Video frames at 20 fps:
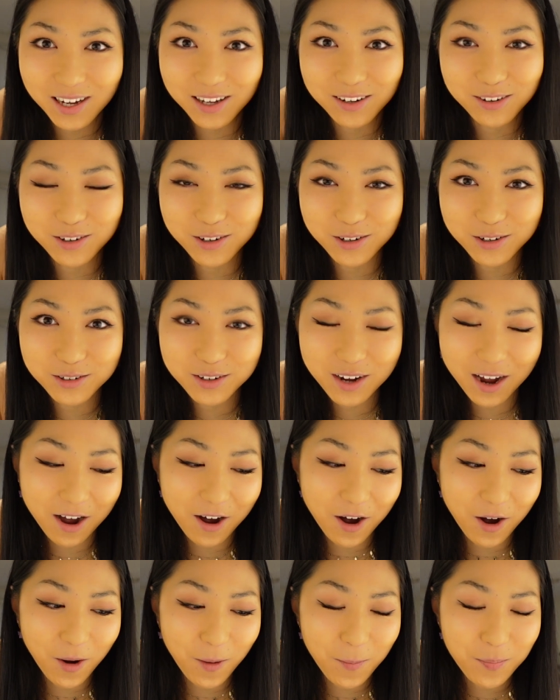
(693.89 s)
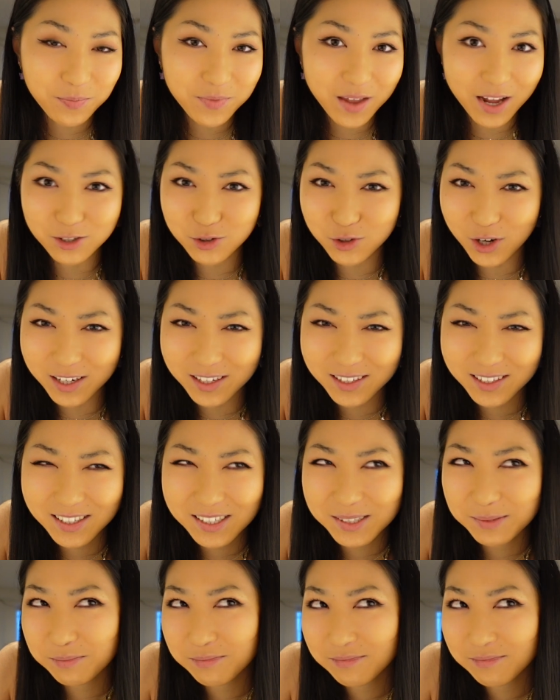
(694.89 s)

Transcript: I don't know, and drank it.